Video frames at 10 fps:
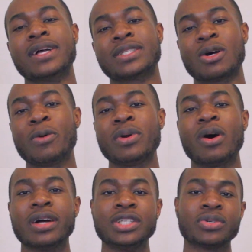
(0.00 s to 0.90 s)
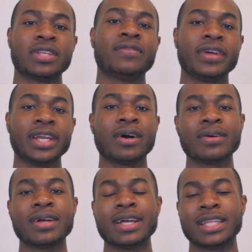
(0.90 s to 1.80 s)
So I hope you all enjoyed the
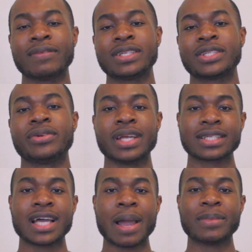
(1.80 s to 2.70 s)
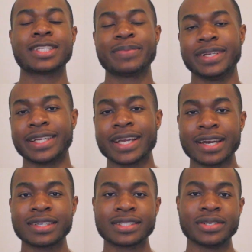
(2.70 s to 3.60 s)
video. Definitely see you next time. It's been
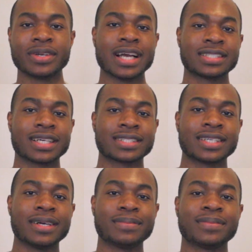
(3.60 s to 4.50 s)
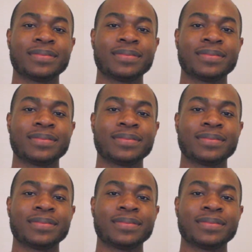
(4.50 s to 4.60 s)
Ikenna. See you guys next time.